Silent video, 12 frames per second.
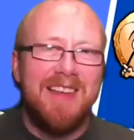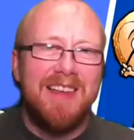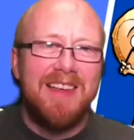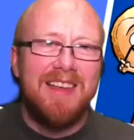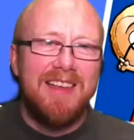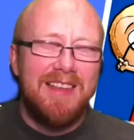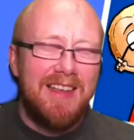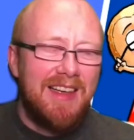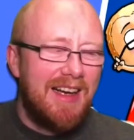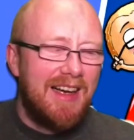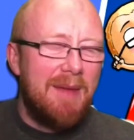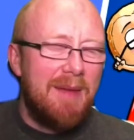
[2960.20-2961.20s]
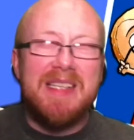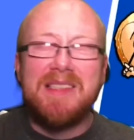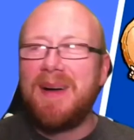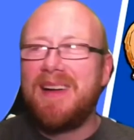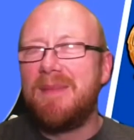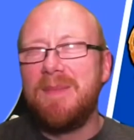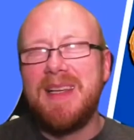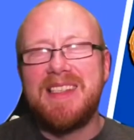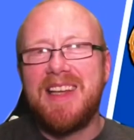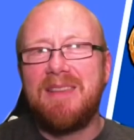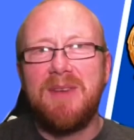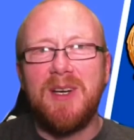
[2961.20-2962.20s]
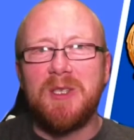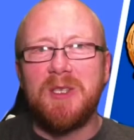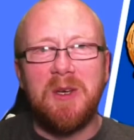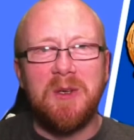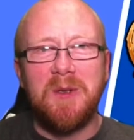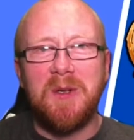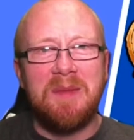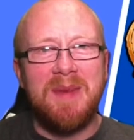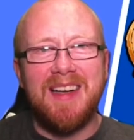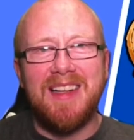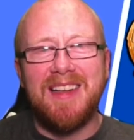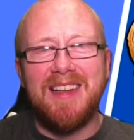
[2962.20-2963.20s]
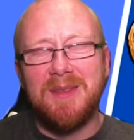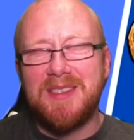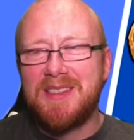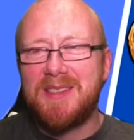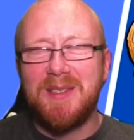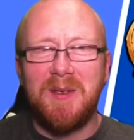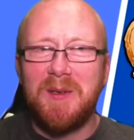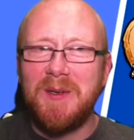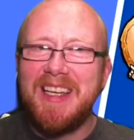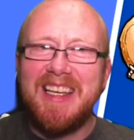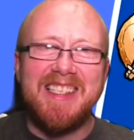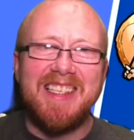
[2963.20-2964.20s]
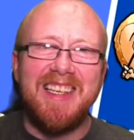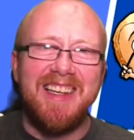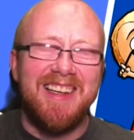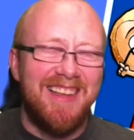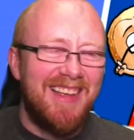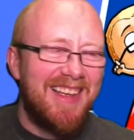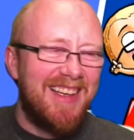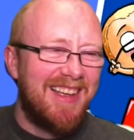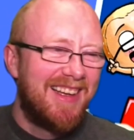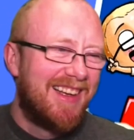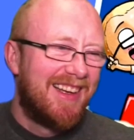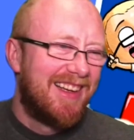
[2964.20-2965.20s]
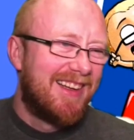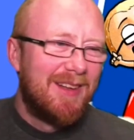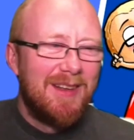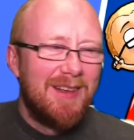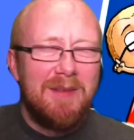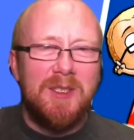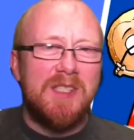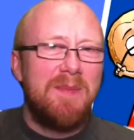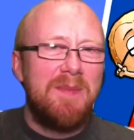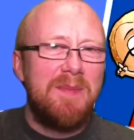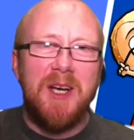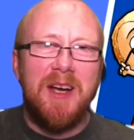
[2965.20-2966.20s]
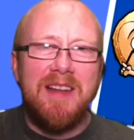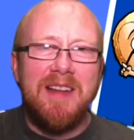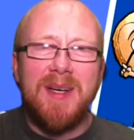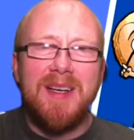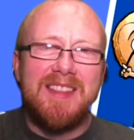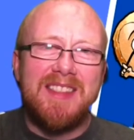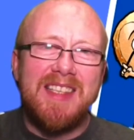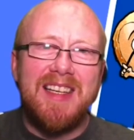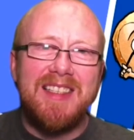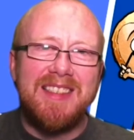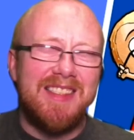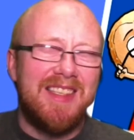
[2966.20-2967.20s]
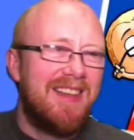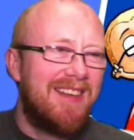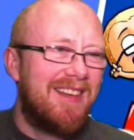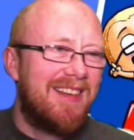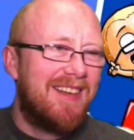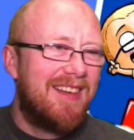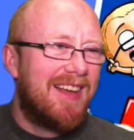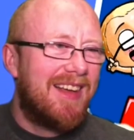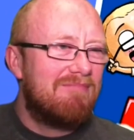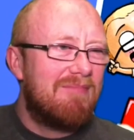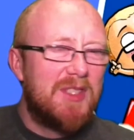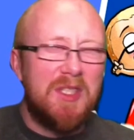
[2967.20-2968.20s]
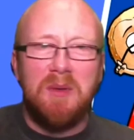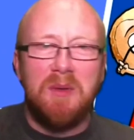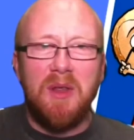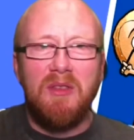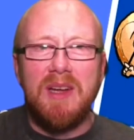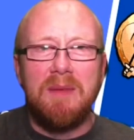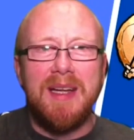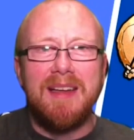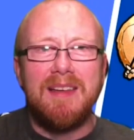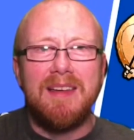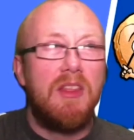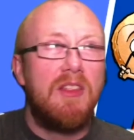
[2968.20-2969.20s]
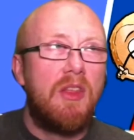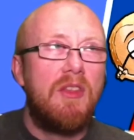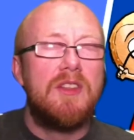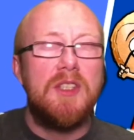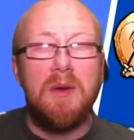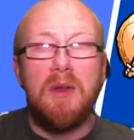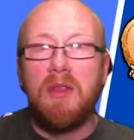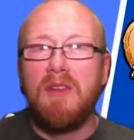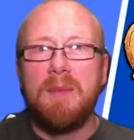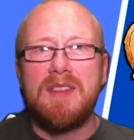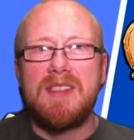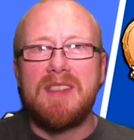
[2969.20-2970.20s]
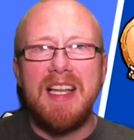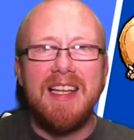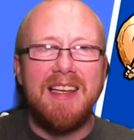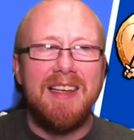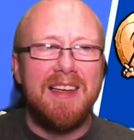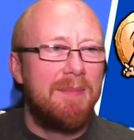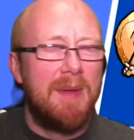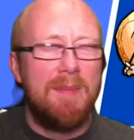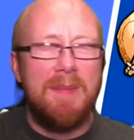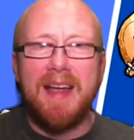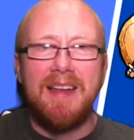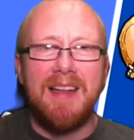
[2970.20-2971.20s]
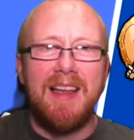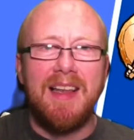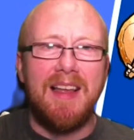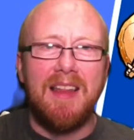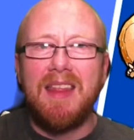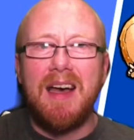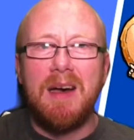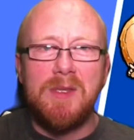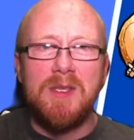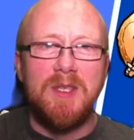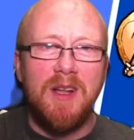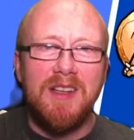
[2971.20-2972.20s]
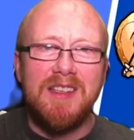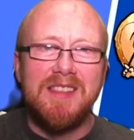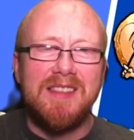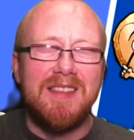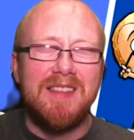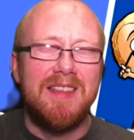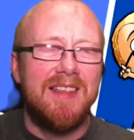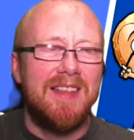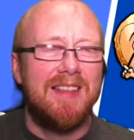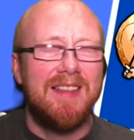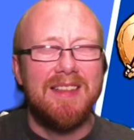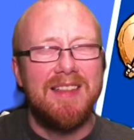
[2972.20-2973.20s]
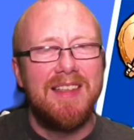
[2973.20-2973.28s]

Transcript: I uh, miss I miss that version of Google, man. It was so easy. Like, just make random insights and, and like two to three weeks, two to three months later, can be making like a thousand dollars, and